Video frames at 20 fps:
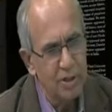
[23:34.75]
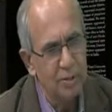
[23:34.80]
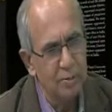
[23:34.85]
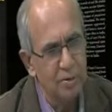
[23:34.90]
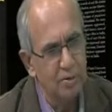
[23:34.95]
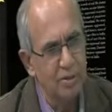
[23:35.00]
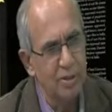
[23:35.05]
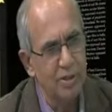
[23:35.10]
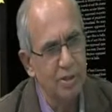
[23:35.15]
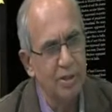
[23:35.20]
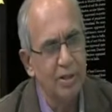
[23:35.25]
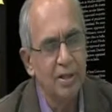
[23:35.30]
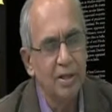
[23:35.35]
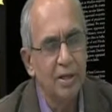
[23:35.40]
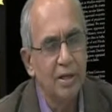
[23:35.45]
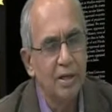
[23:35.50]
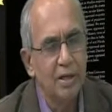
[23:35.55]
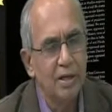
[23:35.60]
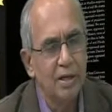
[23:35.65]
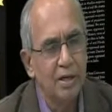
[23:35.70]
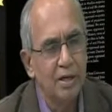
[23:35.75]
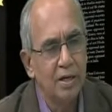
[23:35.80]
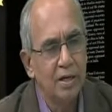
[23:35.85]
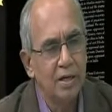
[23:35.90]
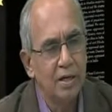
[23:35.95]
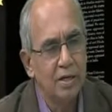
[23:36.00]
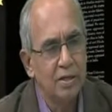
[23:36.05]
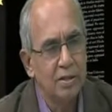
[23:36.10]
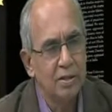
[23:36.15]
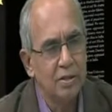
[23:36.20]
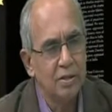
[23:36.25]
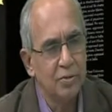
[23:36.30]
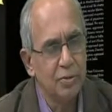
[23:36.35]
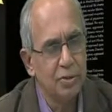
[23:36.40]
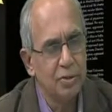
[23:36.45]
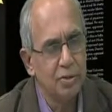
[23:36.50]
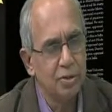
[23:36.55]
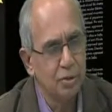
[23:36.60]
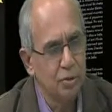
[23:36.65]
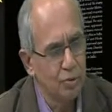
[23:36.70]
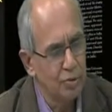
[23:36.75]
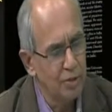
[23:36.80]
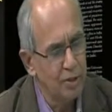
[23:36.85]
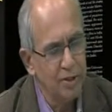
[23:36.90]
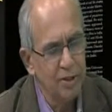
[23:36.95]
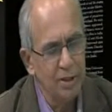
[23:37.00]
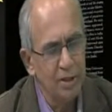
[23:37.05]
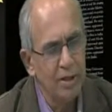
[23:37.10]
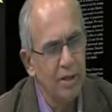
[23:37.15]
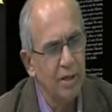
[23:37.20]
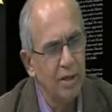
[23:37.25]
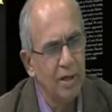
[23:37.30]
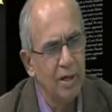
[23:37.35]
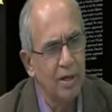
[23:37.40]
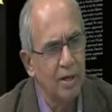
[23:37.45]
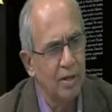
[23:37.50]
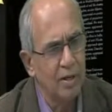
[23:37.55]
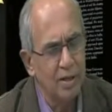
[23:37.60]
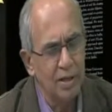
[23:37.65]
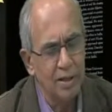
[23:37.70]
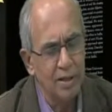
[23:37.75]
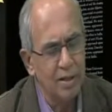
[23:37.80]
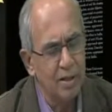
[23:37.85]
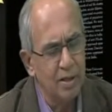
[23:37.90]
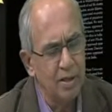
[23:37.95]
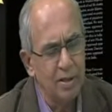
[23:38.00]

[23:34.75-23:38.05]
about it. She was a true leader and